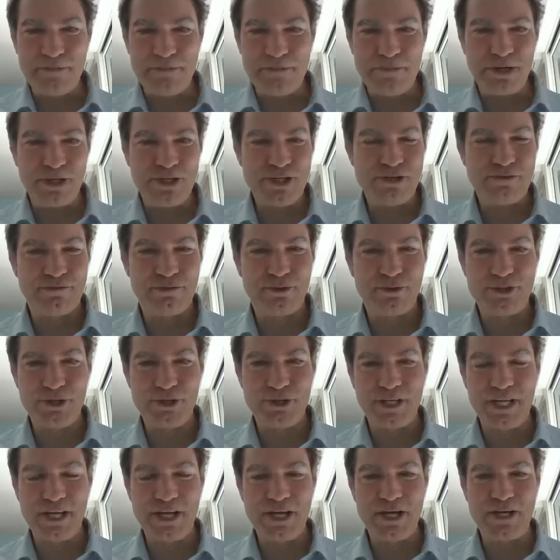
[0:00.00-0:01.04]
much for
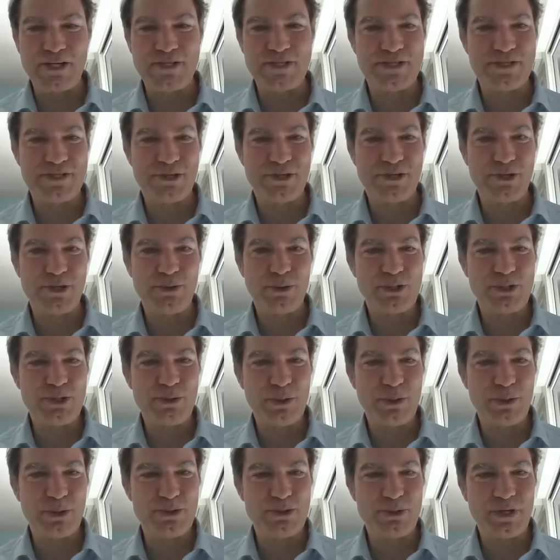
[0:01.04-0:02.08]
joining us. You were
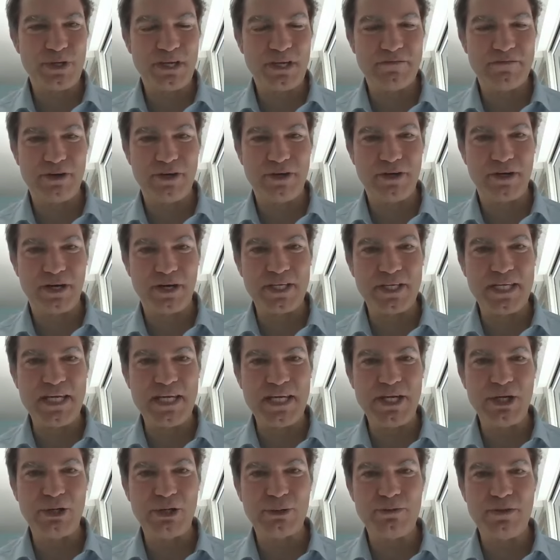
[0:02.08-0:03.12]
supposed to give a, a,
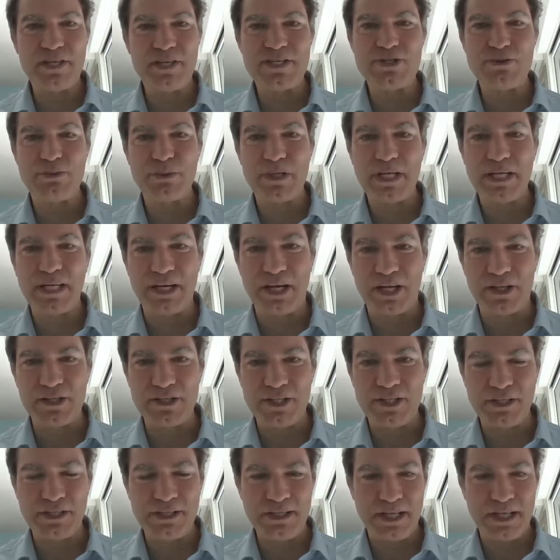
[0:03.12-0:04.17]
keynote this week in
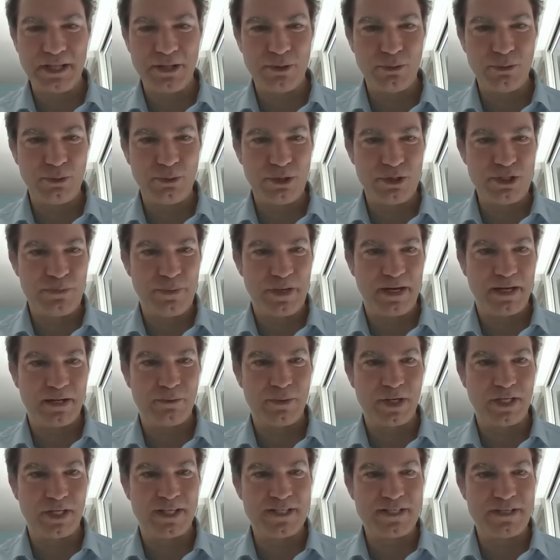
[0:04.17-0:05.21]
London at the World Spa and
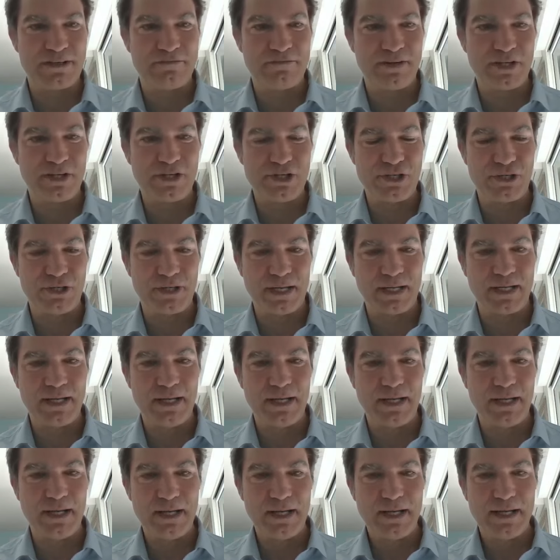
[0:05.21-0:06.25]
Wellness Convention, and
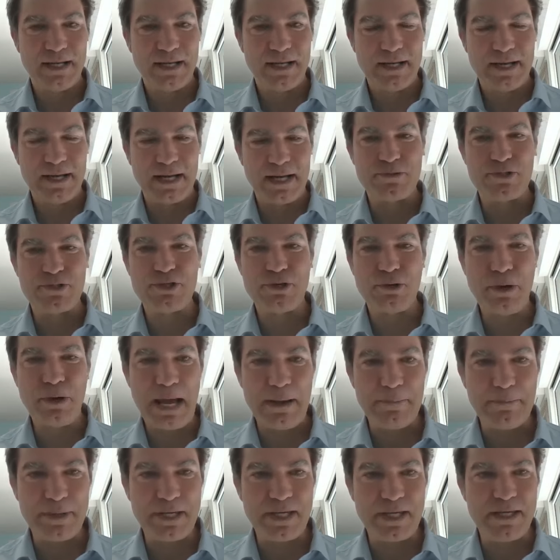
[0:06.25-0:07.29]
I'm so
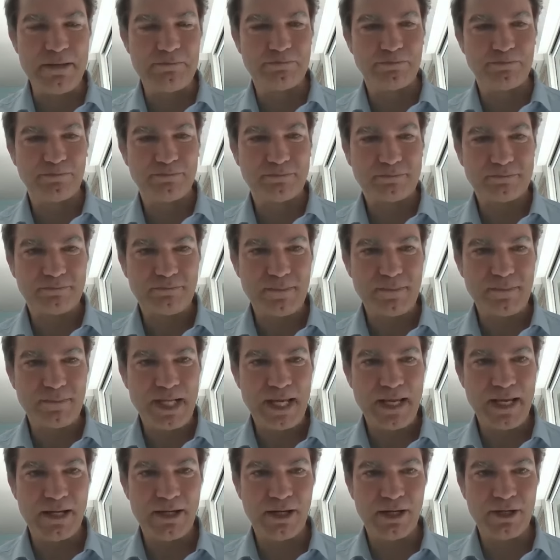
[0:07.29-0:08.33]
happy
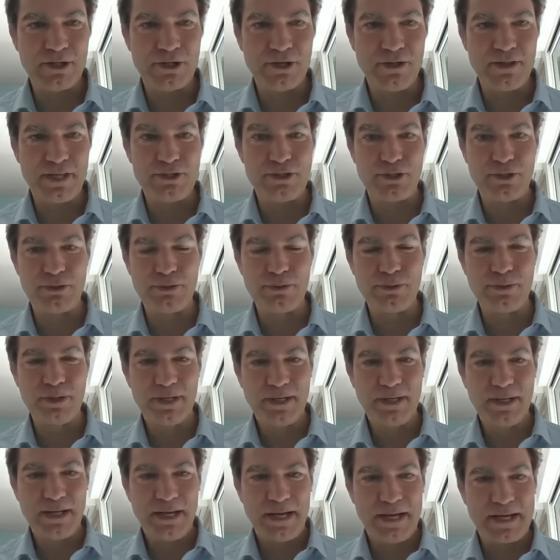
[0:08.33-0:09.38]
and honored that you
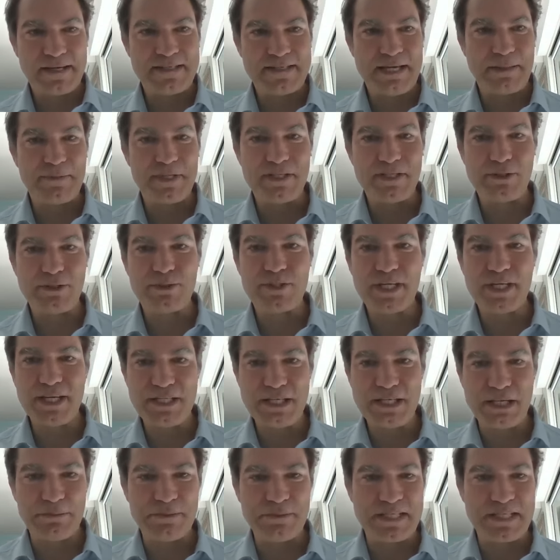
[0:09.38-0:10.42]
accepted to take
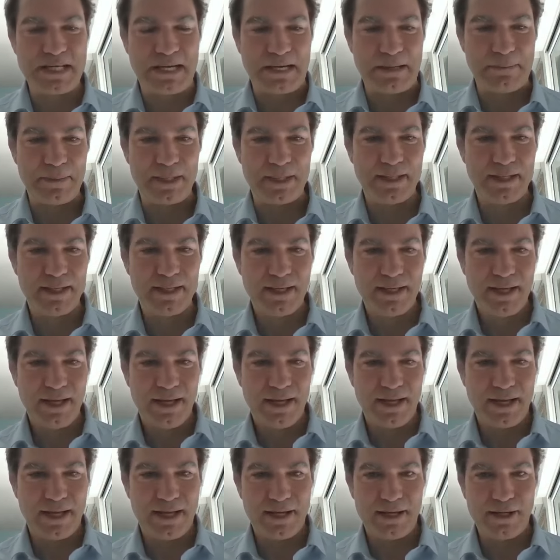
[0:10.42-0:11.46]
some time
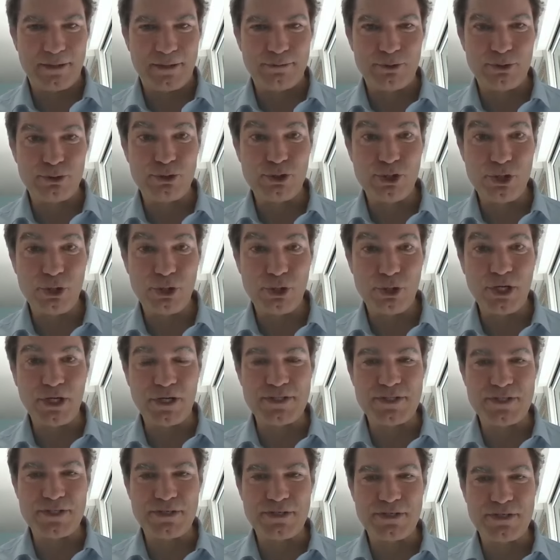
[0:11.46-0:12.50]
um, to join
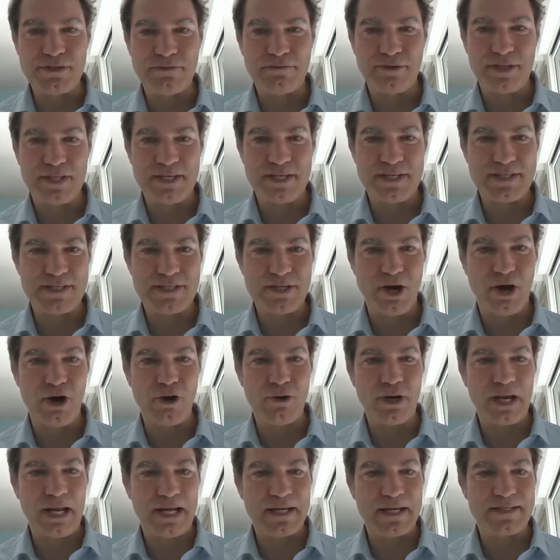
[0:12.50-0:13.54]
us for this
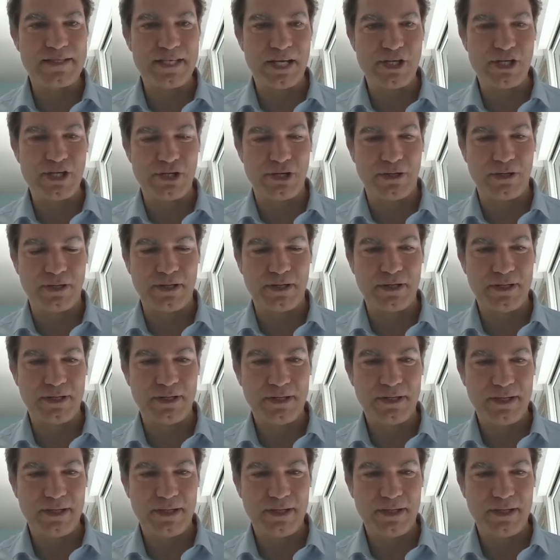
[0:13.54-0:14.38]
online session.